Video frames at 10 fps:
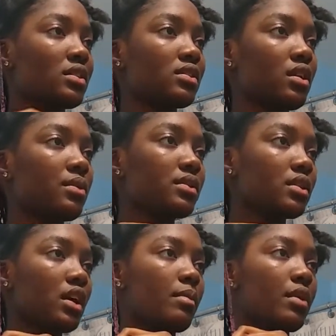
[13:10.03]
It's not always
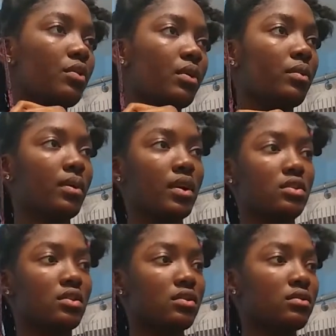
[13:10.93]
going to come out the way you want
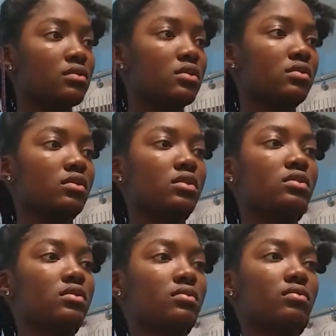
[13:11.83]
it to, so
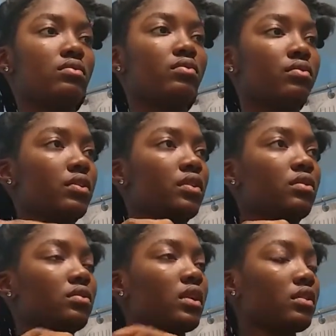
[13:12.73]
just
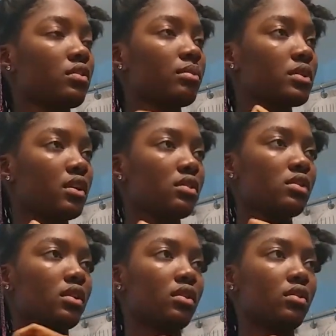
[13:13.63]
feel, like, don't be
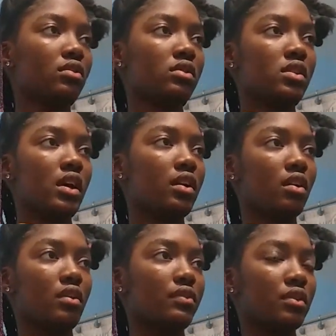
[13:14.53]
scared to, like, take
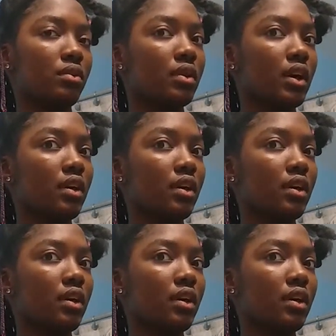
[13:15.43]
it off and do it